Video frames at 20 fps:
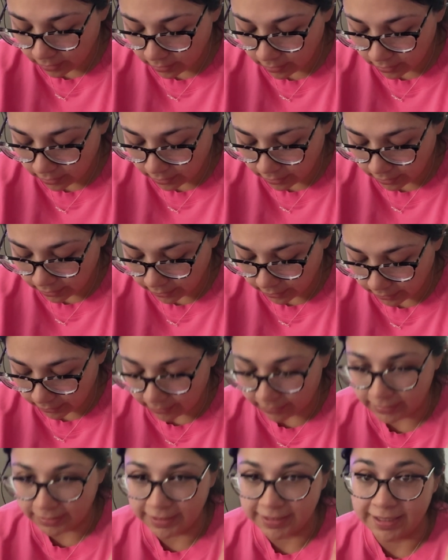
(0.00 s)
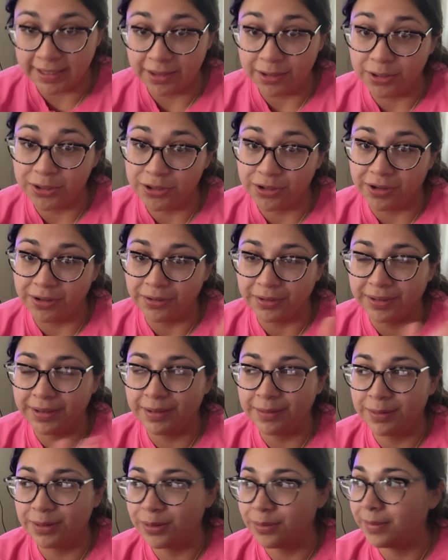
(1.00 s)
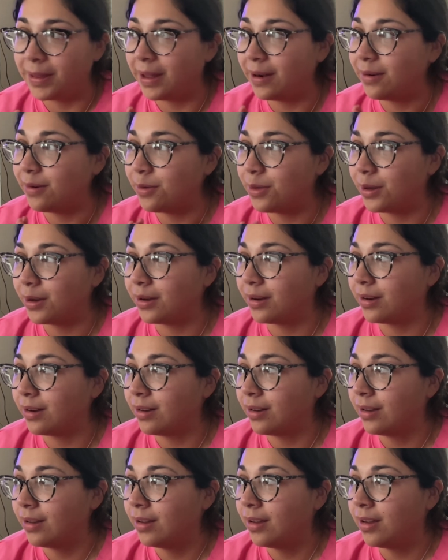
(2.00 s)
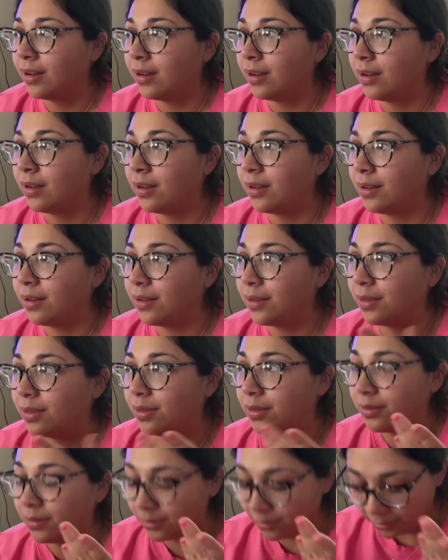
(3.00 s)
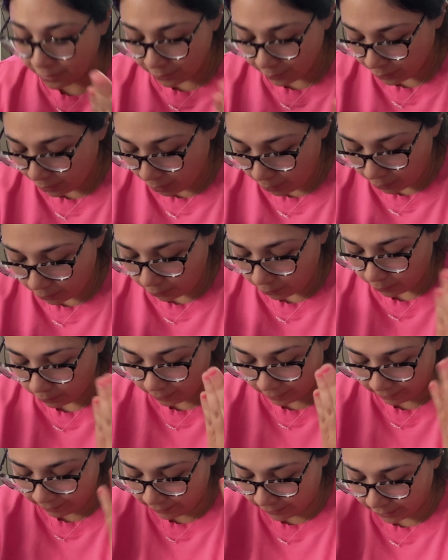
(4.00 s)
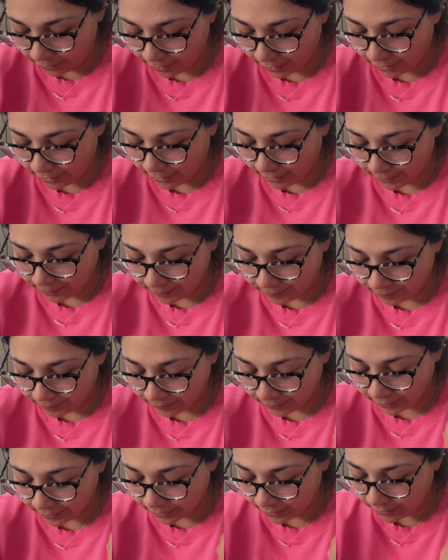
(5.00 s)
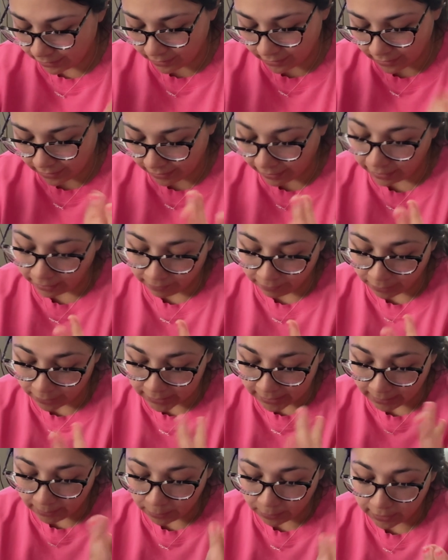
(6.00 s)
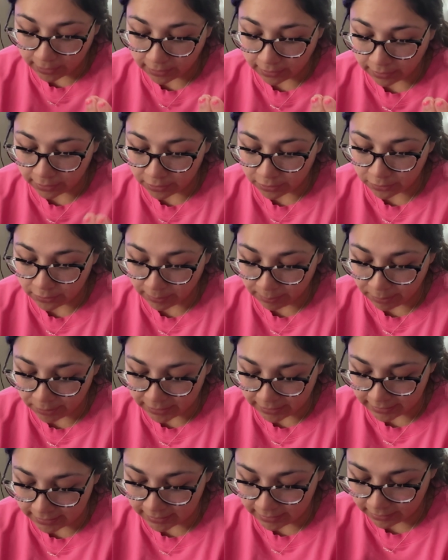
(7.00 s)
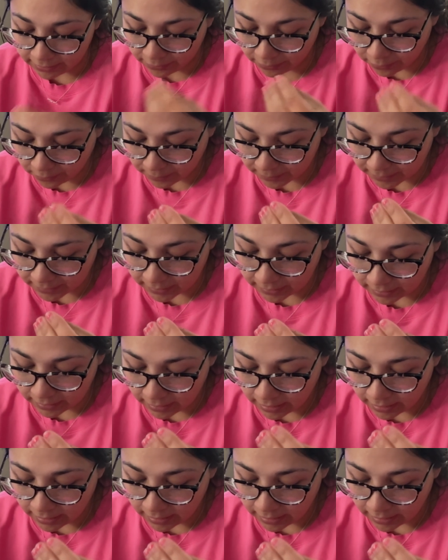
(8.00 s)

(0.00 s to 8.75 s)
I was gonna say their genre, no matter their role. If they're, like, for example here, underrepresented groups,